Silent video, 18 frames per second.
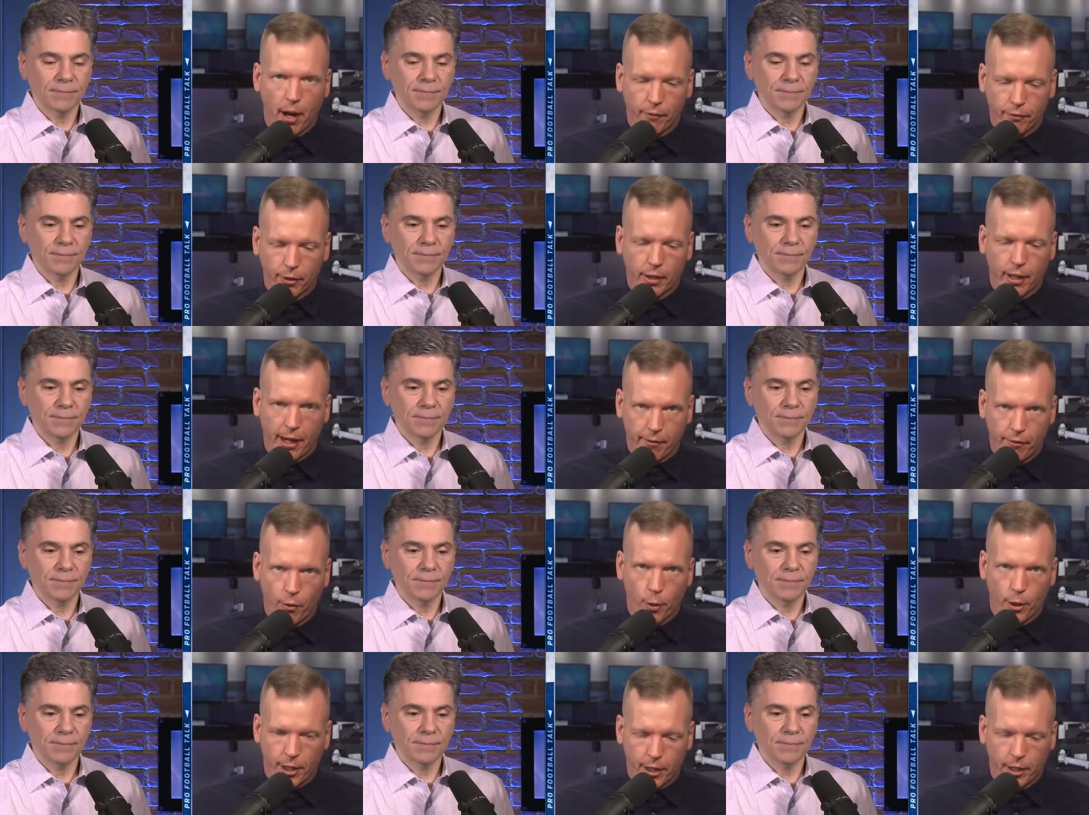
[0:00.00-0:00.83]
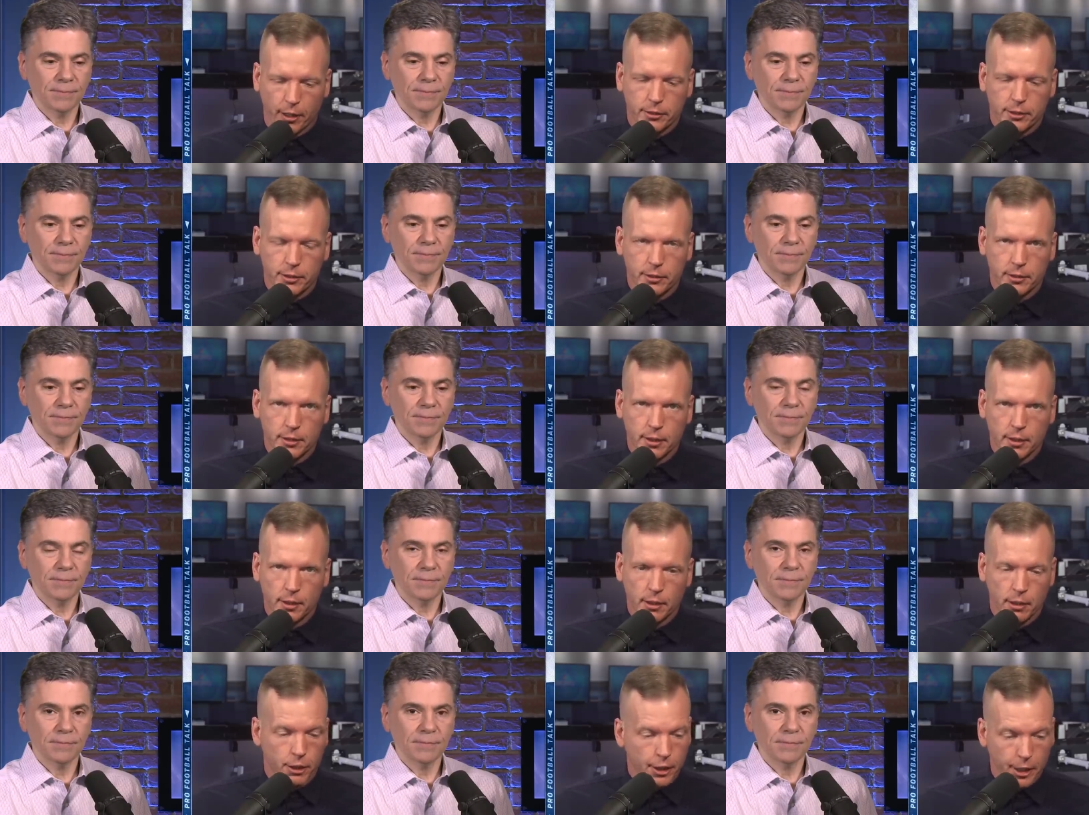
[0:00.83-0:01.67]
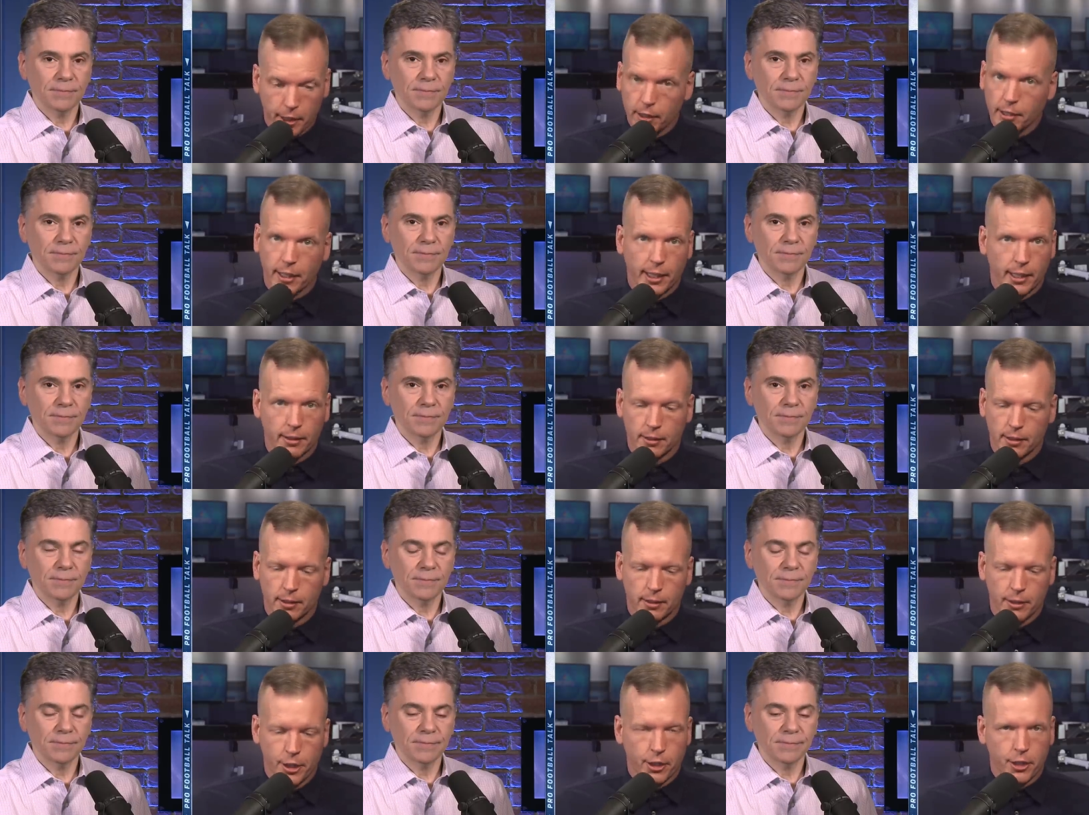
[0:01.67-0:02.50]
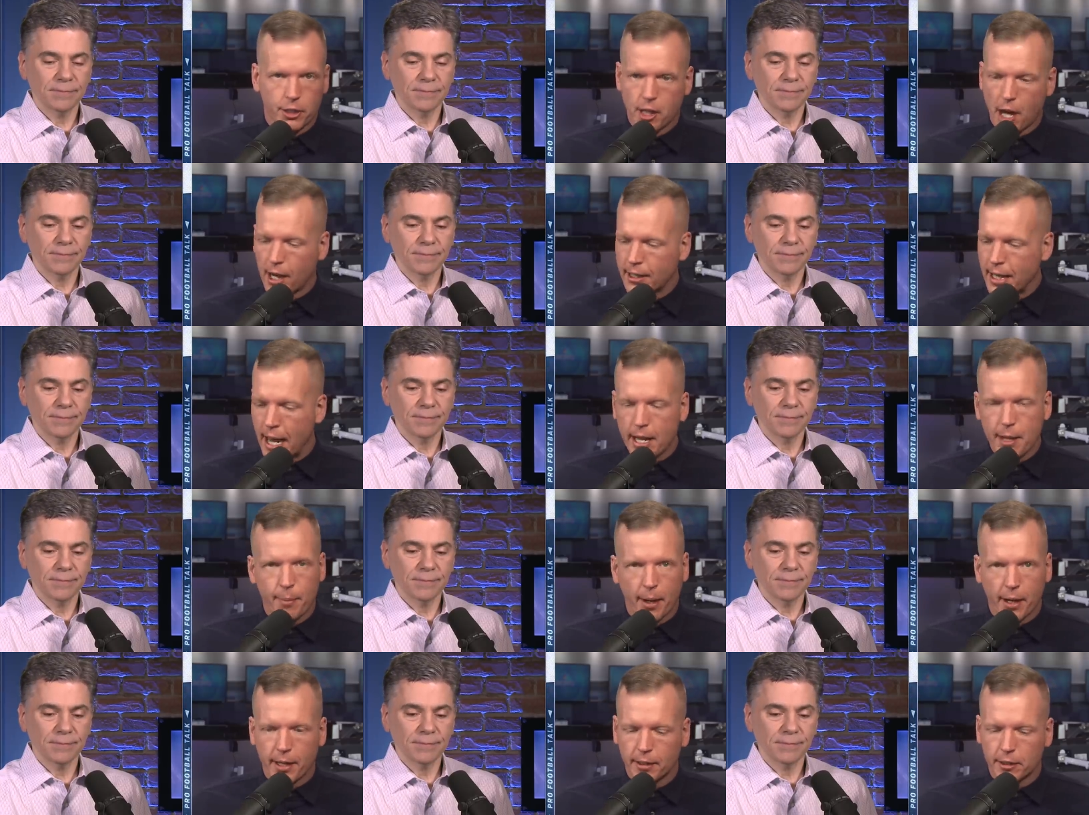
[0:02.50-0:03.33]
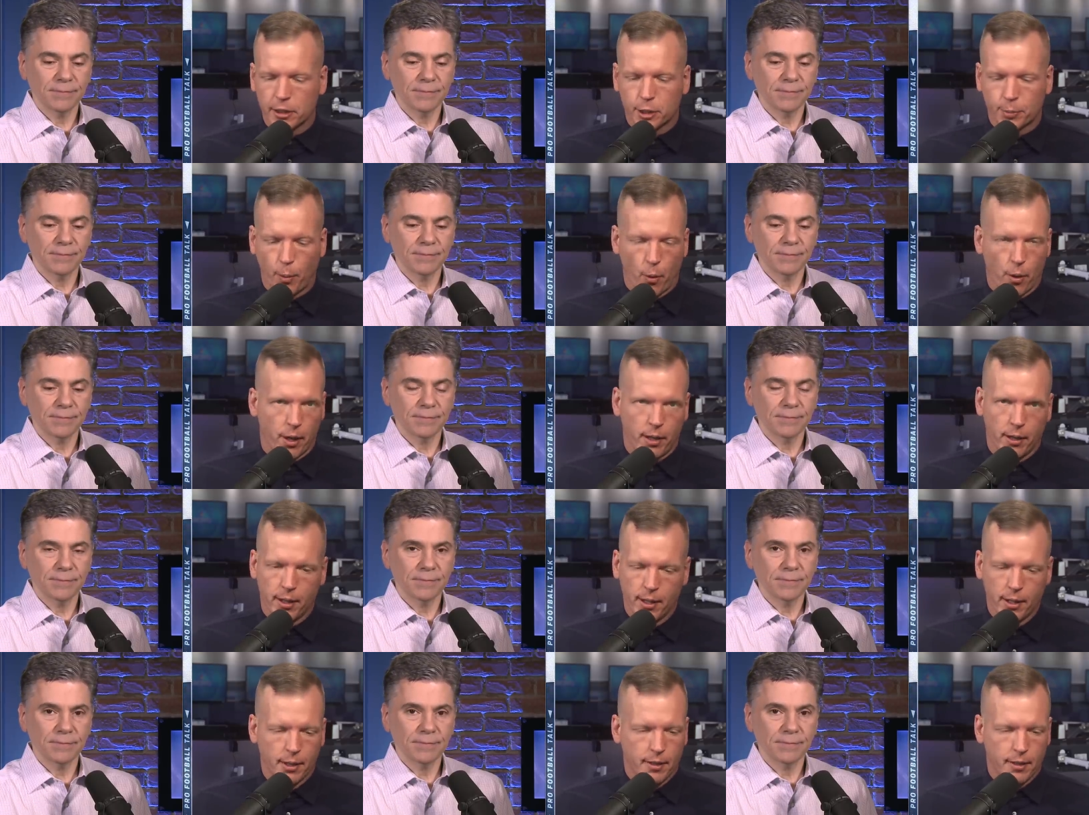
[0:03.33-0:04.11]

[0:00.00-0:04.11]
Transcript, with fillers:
Speaker 1: for like four years. Clearly, you can talk to anybody in the sport.